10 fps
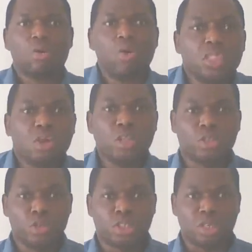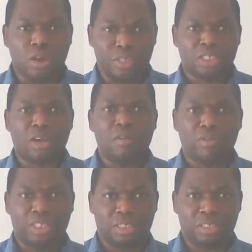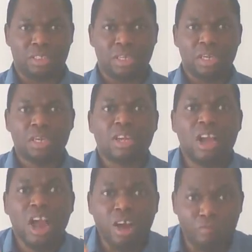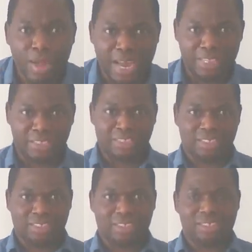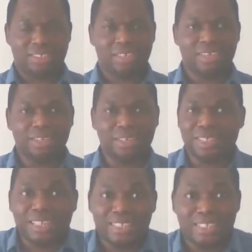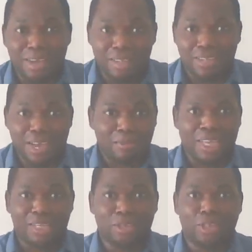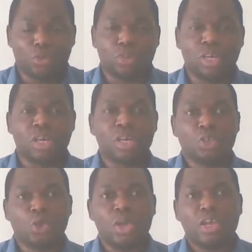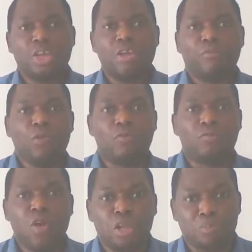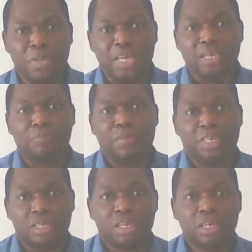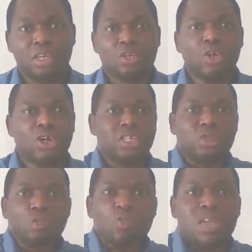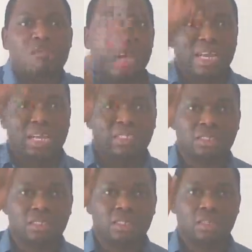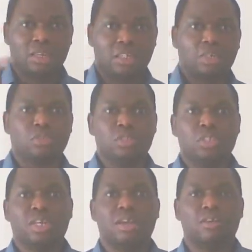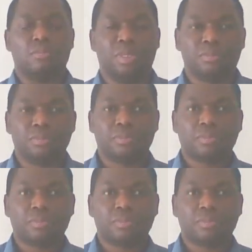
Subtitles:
Who is going to resolve these conflicts? Governments. That is it. I'm telling you the truth. So if you vote PDP, you will never get a return to regional government.